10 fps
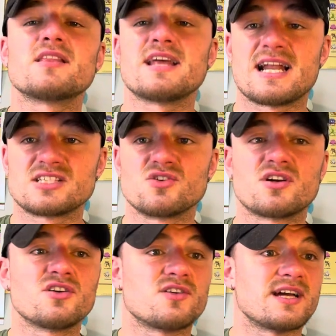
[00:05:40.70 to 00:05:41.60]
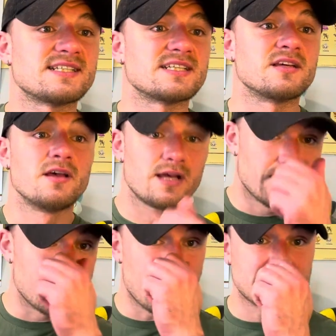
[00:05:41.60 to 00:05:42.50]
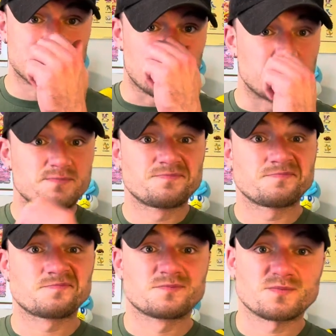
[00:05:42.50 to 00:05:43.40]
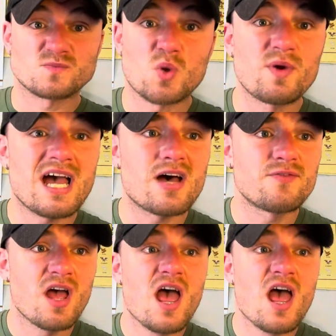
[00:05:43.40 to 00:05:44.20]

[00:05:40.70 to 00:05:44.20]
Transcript: That is looking crazy. Next up, we have